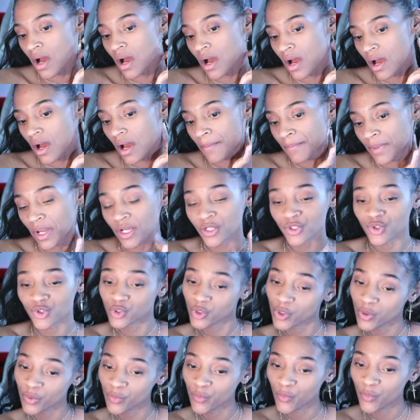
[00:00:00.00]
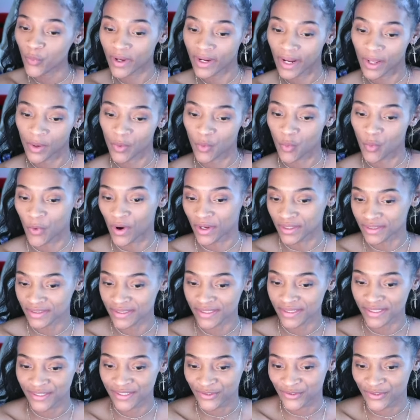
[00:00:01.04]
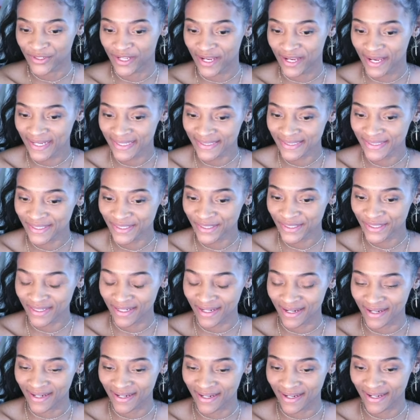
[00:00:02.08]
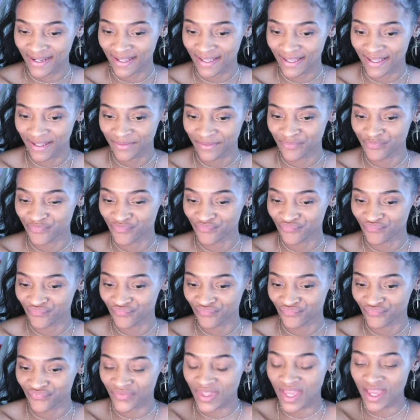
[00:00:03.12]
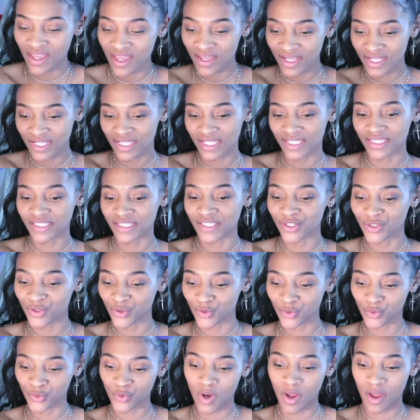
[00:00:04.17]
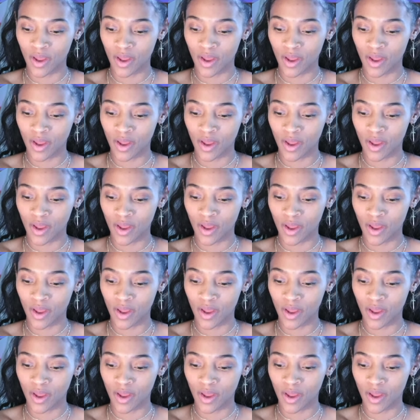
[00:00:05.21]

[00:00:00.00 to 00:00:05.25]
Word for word: I'm not sure what I want to do yet. Uh, let's do